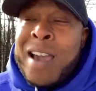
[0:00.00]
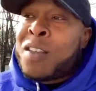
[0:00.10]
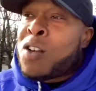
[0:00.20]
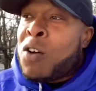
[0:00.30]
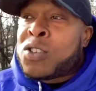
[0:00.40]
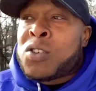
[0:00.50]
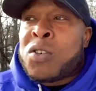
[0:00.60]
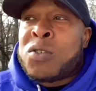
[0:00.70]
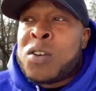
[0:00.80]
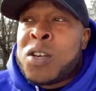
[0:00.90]
And then
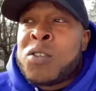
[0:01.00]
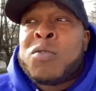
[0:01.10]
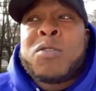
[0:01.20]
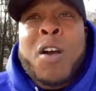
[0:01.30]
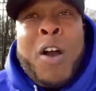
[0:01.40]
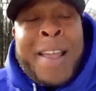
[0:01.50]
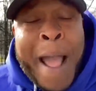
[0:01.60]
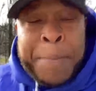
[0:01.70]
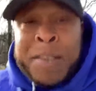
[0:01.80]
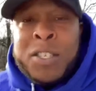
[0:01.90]
also, our
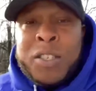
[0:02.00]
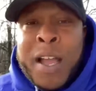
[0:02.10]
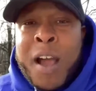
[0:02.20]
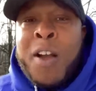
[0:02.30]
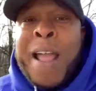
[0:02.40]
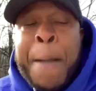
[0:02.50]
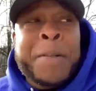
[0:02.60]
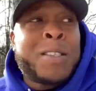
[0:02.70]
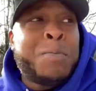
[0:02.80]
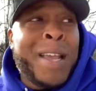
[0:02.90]

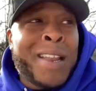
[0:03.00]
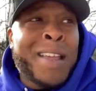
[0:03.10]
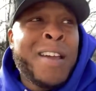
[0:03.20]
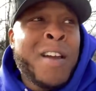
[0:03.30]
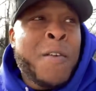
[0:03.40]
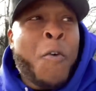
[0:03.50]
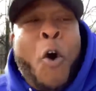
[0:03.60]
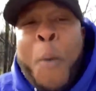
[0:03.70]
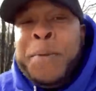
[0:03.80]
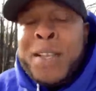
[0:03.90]
captain's meeting
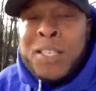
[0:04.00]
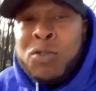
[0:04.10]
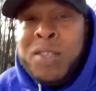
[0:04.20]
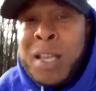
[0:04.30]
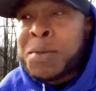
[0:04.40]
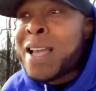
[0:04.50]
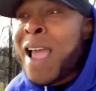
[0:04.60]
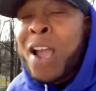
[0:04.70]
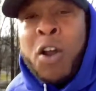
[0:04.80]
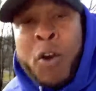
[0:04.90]
for all potential teams
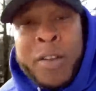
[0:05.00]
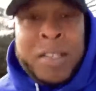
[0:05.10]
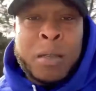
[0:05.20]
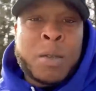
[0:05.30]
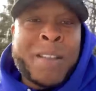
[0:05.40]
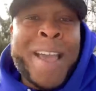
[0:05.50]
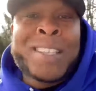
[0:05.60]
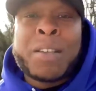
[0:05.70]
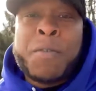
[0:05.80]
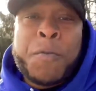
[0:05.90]
and current teams of the
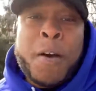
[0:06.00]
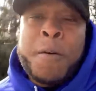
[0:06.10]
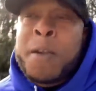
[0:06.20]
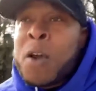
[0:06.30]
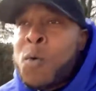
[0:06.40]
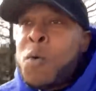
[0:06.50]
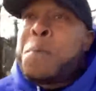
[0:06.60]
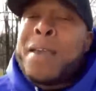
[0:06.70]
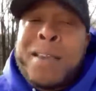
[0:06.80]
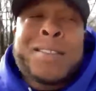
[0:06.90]
XFFL
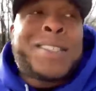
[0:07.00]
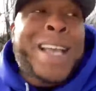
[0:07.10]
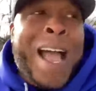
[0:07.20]
will be